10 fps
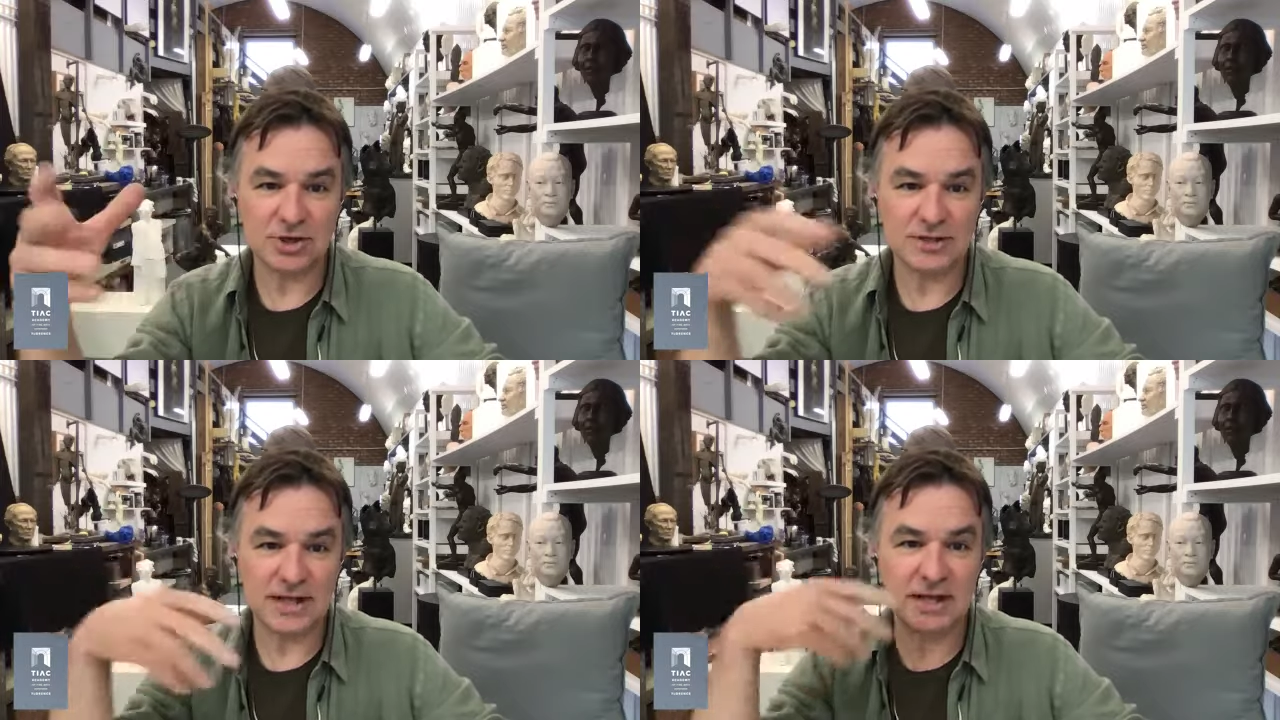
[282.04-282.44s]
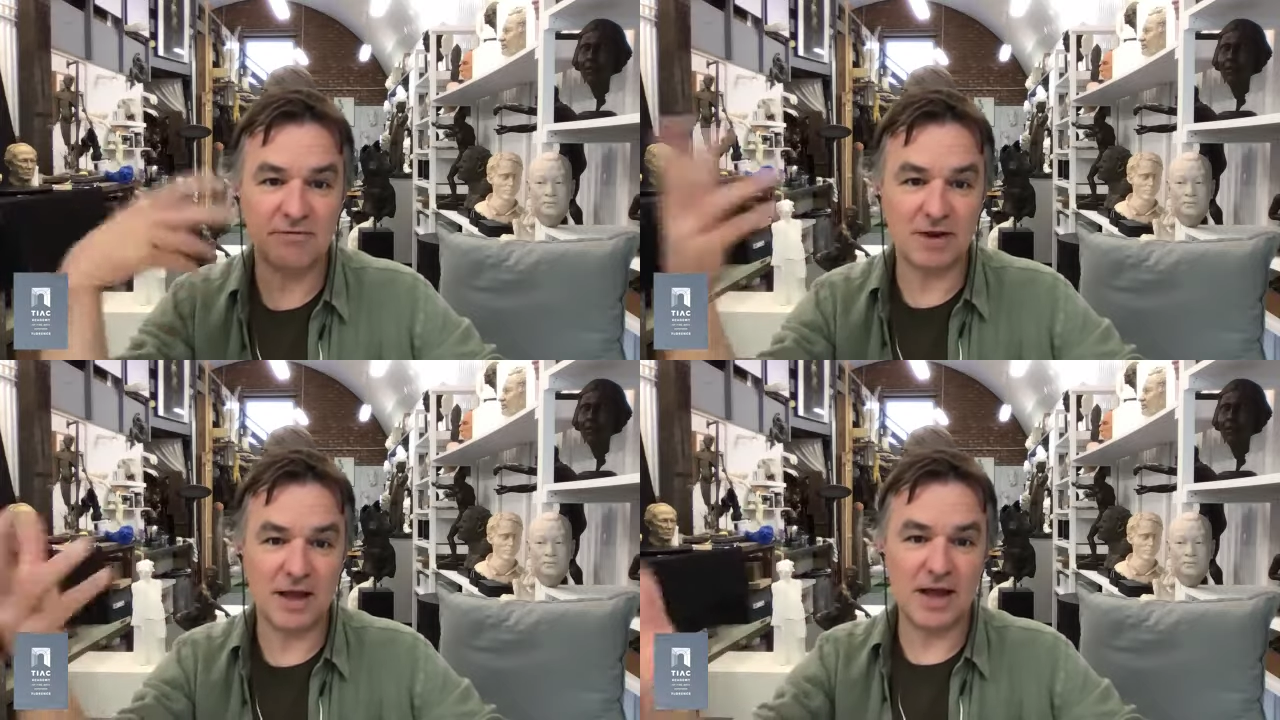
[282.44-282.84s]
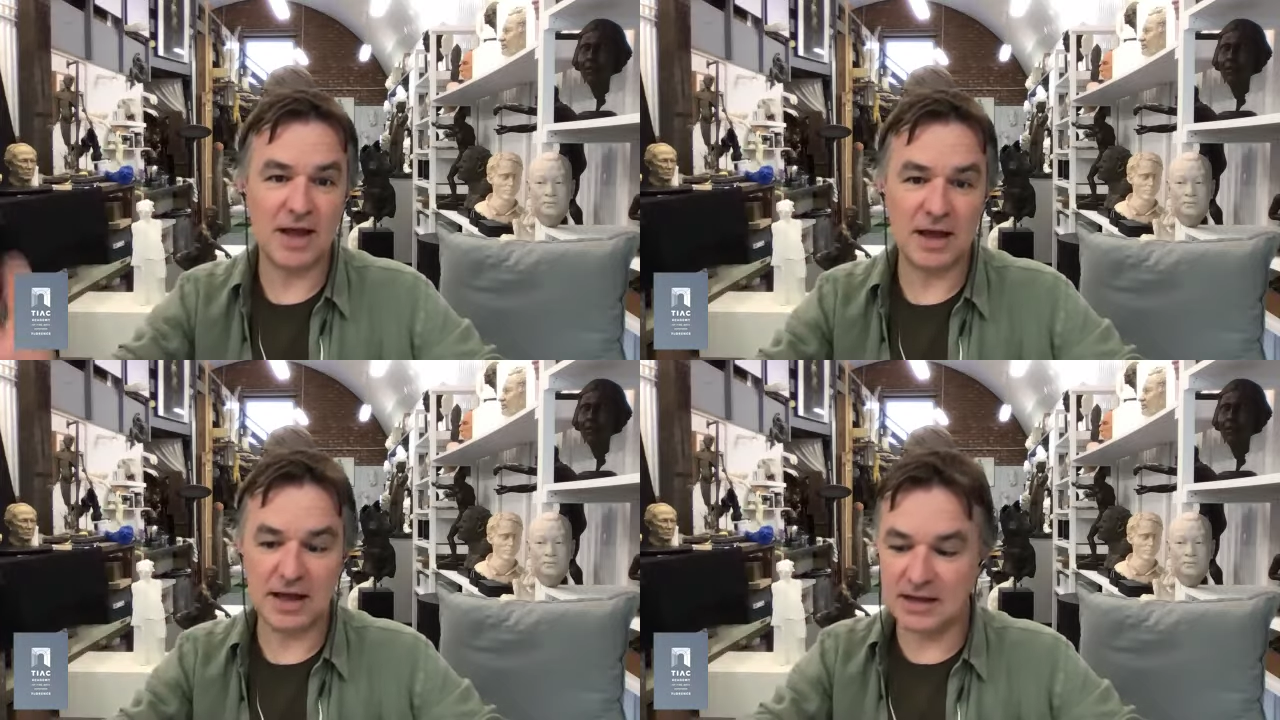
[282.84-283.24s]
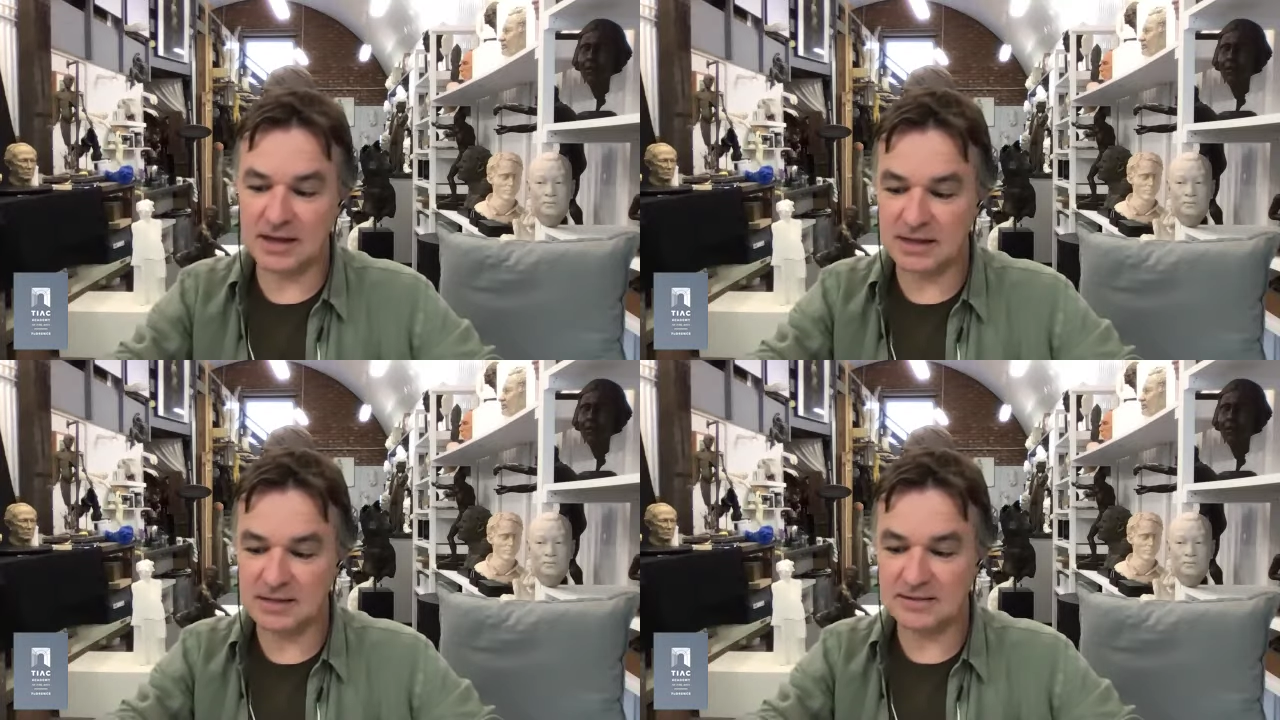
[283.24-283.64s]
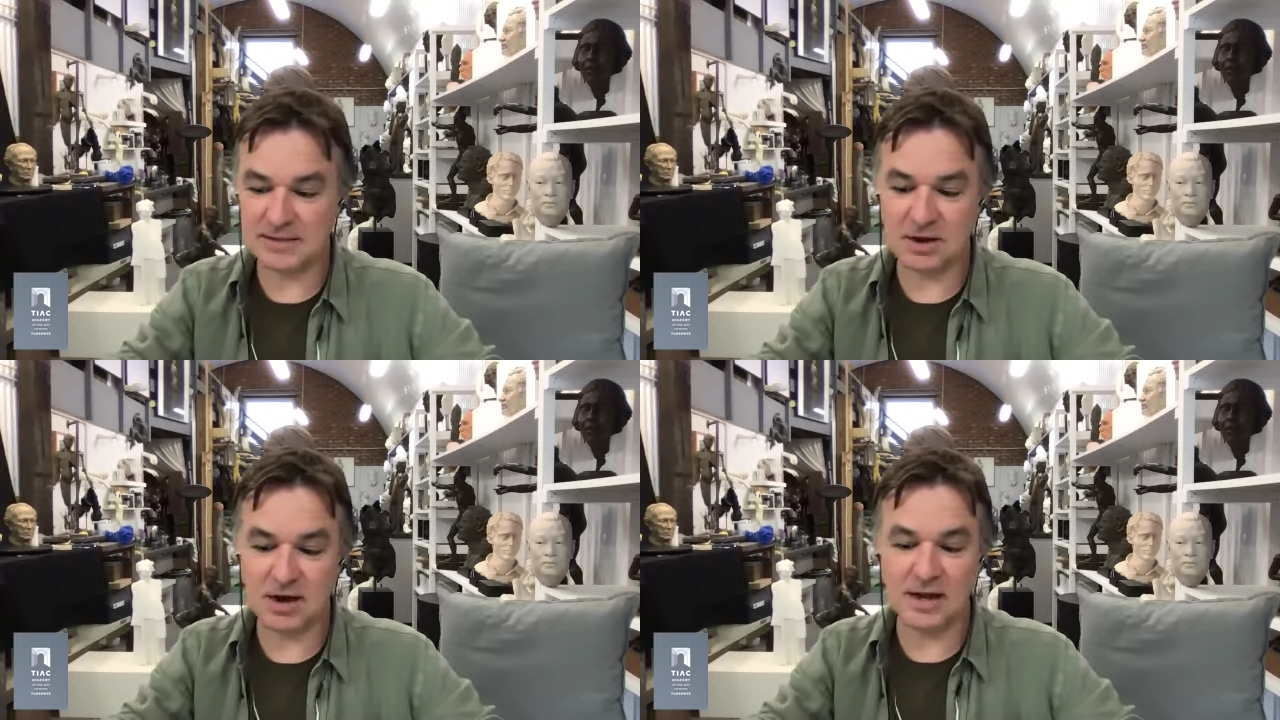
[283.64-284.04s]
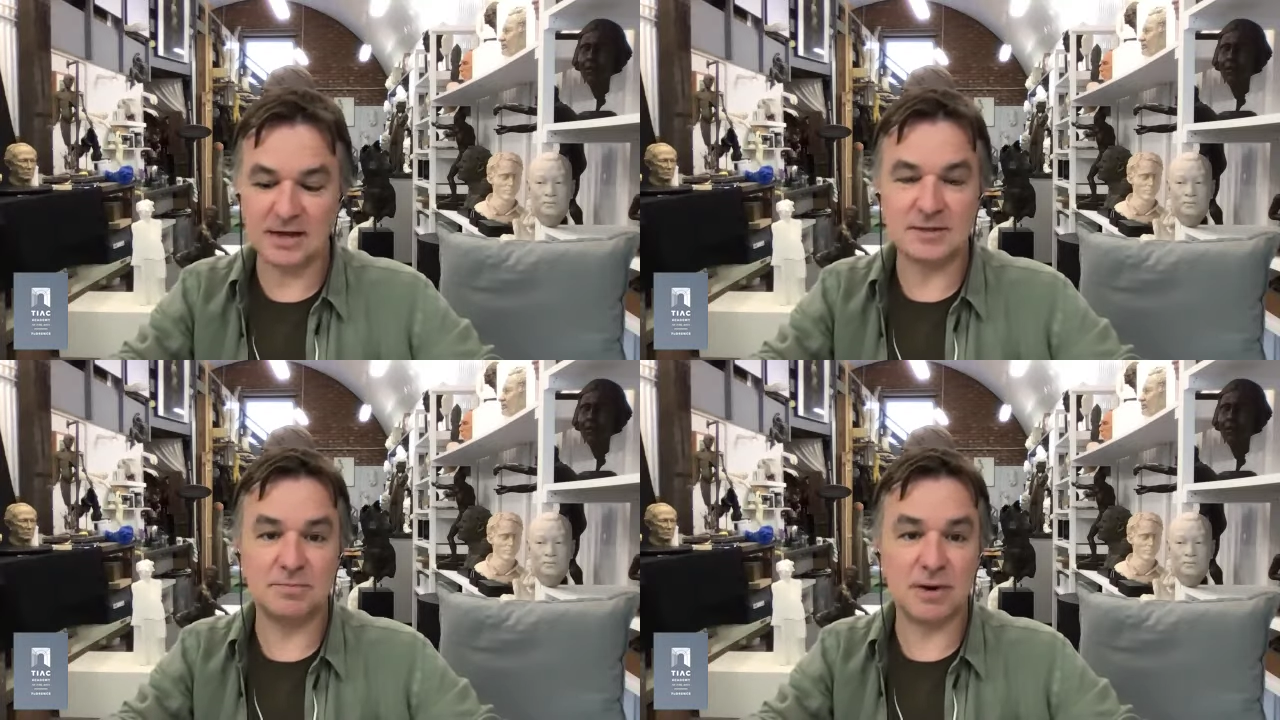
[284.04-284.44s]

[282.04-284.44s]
any flair, any desire to